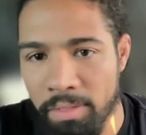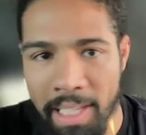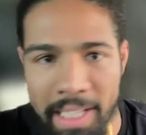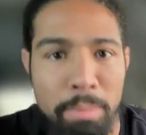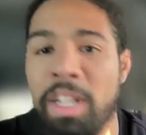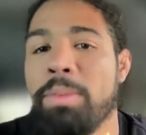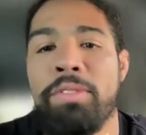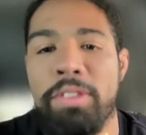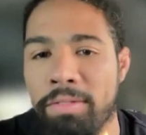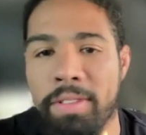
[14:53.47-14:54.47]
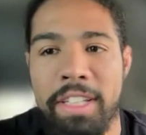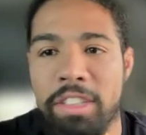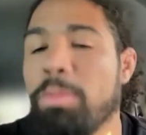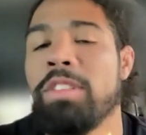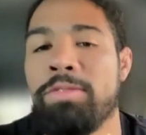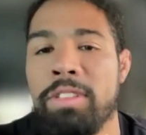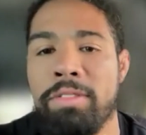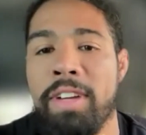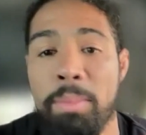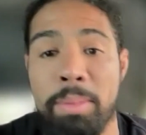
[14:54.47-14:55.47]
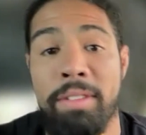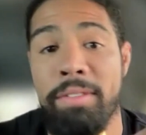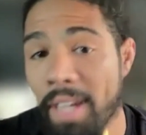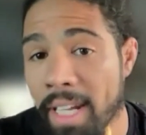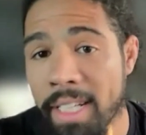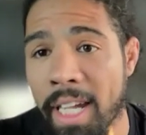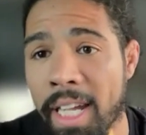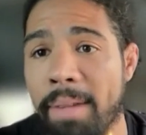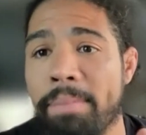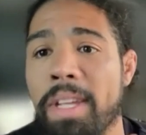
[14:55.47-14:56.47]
like a month before the fight two months before the fight but on fight night